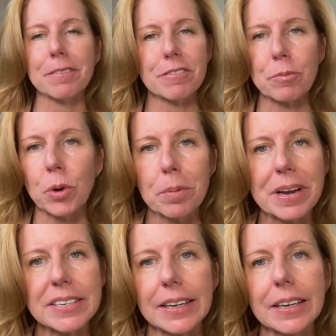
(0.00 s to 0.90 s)
them were
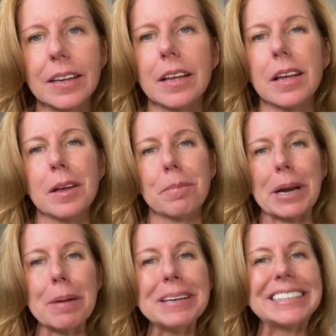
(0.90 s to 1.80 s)
amazing. But
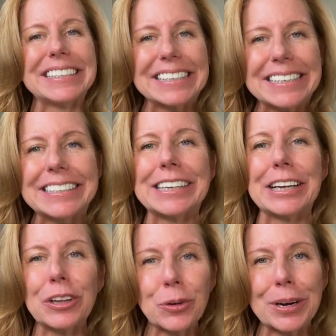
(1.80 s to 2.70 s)
I'm a
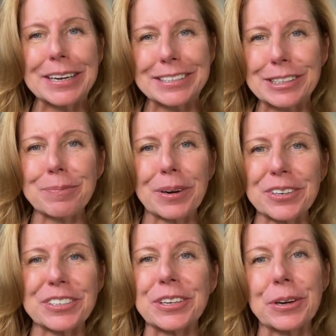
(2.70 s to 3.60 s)
detail-oriented
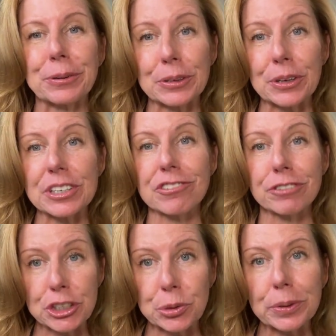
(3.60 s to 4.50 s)
person who learns
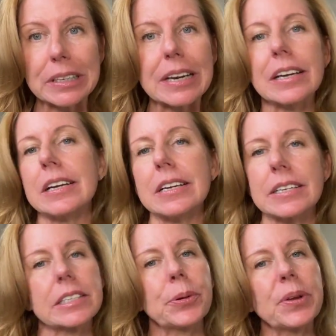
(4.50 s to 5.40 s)
visually.
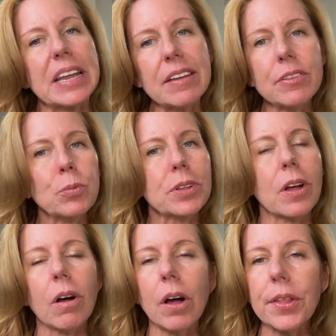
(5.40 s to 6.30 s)
So even with
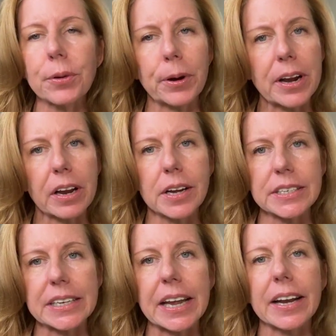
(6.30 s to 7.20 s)
all the great
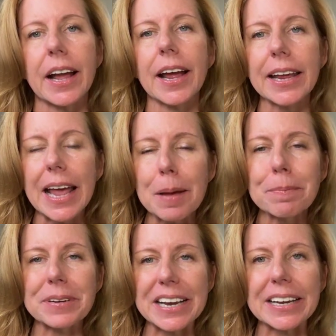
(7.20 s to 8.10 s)
content, I
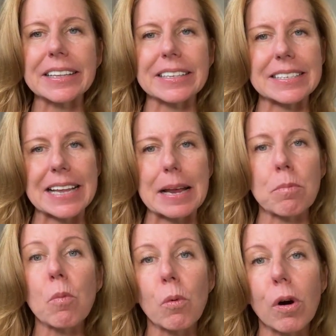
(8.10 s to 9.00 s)
kept hitting the
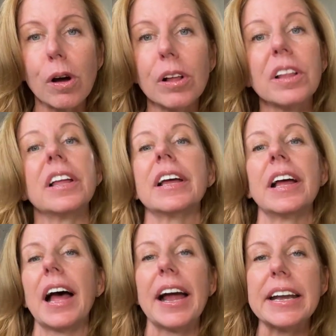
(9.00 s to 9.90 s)
same wall.
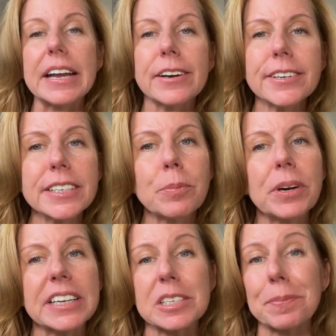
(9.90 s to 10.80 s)
I'd hear
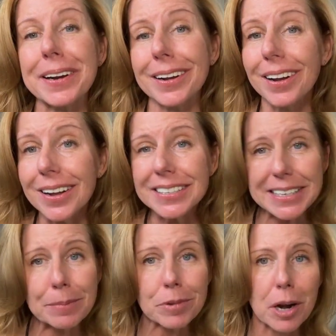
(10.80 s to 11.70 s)
someone explain a
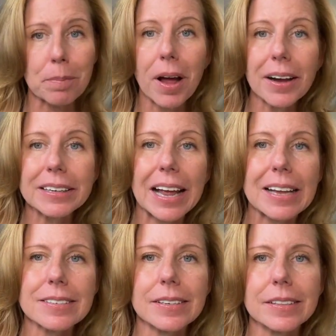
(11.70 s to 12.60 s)
concept on a
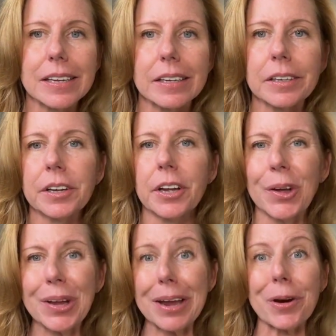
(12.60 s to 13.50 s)
podcast and think,
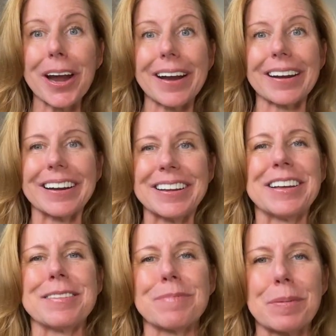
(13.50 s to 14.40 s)
okay, great.
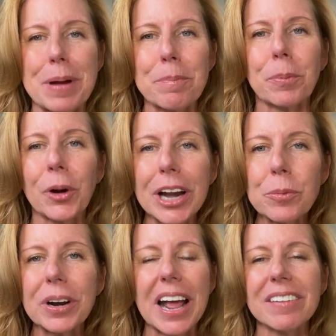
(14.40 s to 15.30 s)
But my
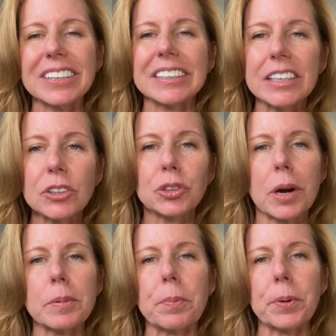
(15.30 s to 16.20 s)
brain would have a little
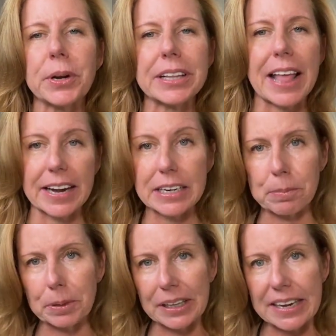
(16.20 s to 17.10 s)
trouble putting that into
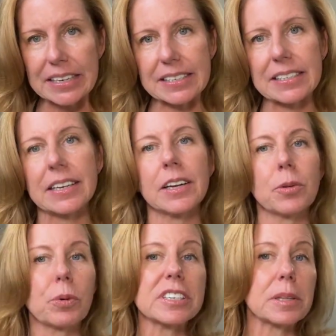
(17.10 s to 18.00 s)
place.
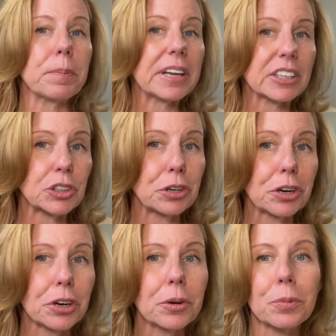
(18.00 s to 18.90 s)
Where's the
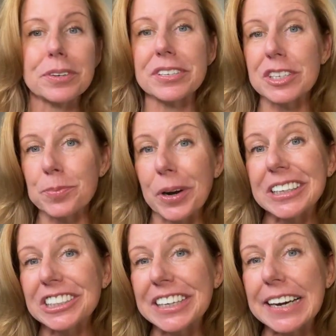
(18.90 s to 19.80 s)
picture? Where's the
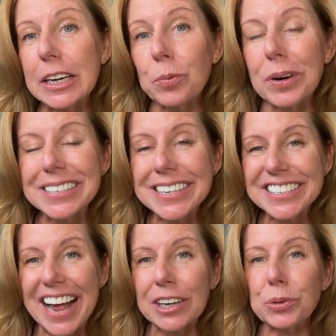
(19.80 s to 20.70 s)
spreadsheet? What does
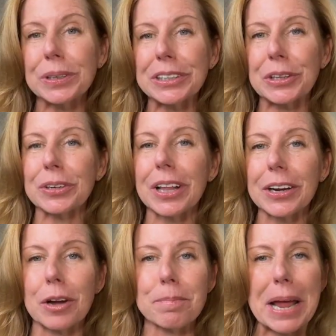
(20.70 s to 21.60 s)
this actually look
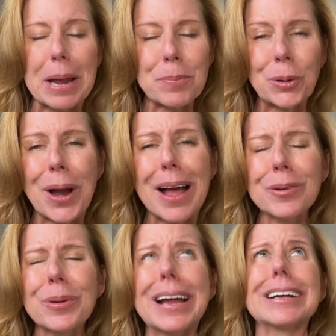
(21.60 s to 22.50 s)
like on paper? How
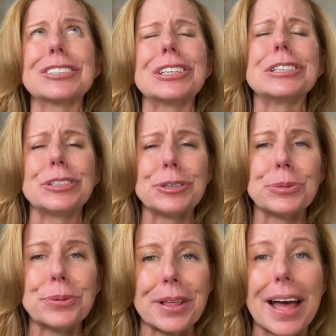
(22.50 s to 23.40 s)
do I actually
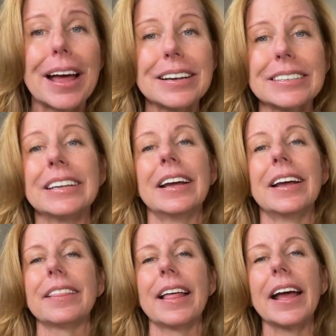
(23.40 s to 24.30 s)
do that?
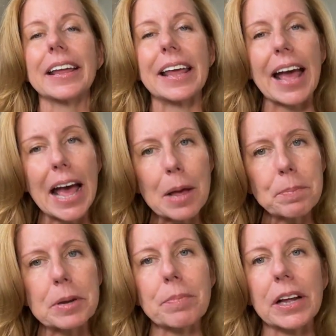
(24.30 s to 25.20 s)
That gap
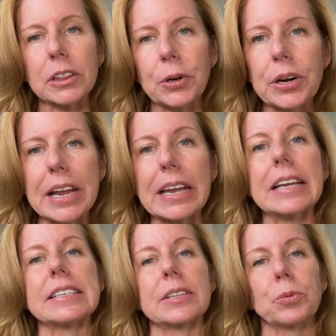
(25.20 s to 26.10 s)
in my learning
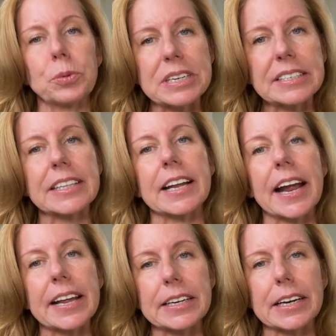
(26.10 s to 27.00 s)
is the reason that I
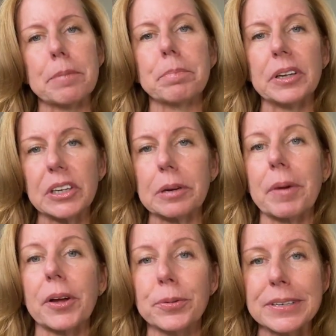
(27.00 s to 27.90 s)
ended up building
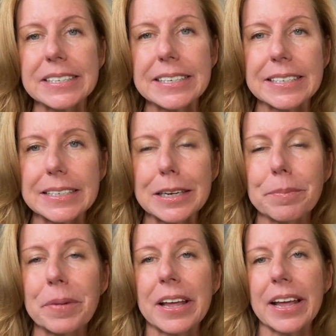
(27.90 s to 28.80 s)
my own
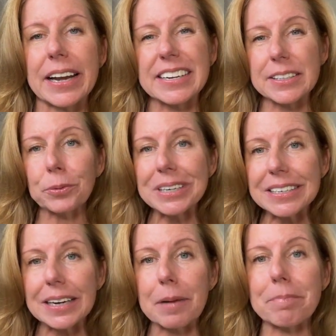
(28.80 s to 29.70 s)
system. And it's the
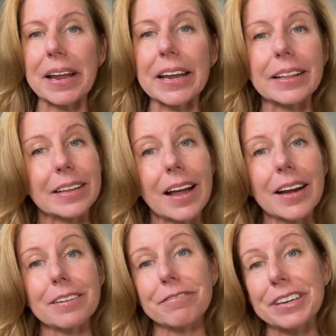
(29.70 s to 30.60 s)
reason I'm making the
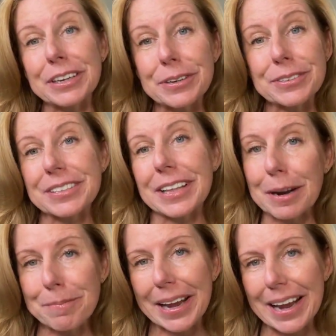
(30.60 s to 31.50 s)
kind of videos that
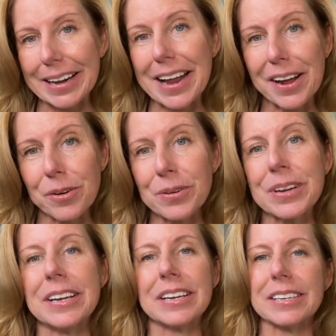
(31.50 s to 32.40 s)
I'm making now.
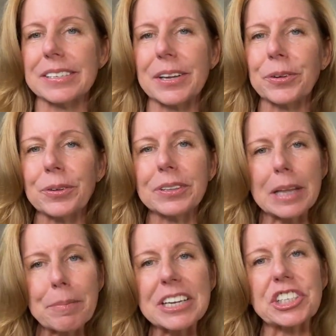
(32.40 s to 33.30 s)
So
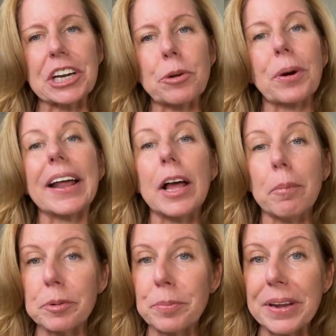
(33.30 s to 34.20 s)
let me share what
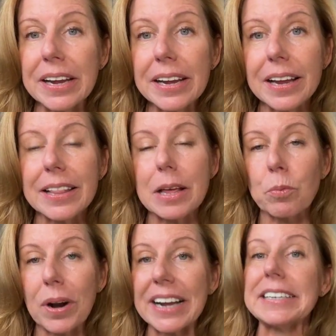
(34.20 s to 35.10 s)
helped me and then
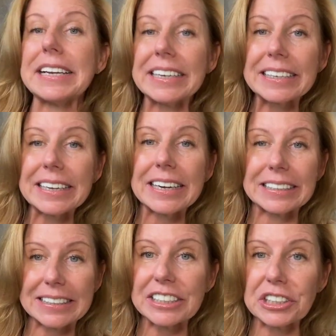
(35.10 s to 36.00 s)
what I needed in
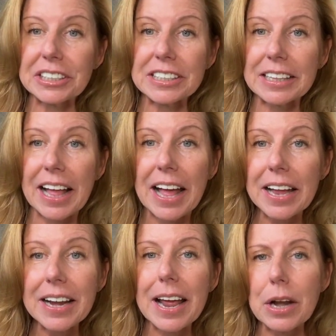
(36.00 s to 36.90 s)
addition to
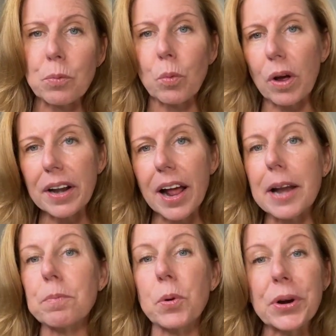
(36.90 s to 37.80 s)
that and what
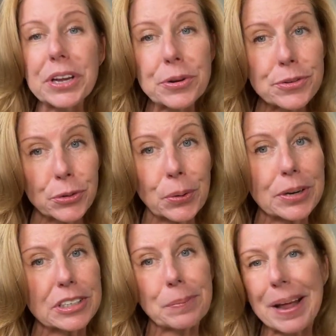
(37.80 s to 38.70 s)
I'd point you
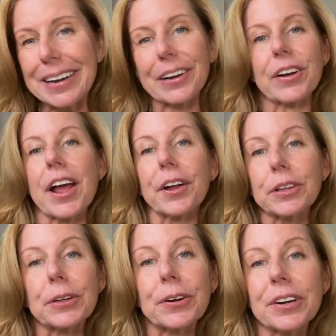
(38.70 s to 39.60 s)
toward depending on how
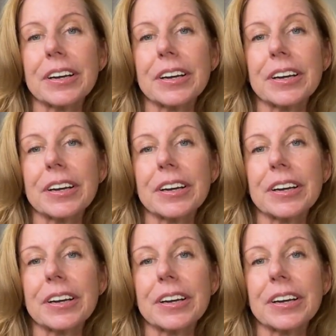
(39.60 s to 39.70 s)
you learn.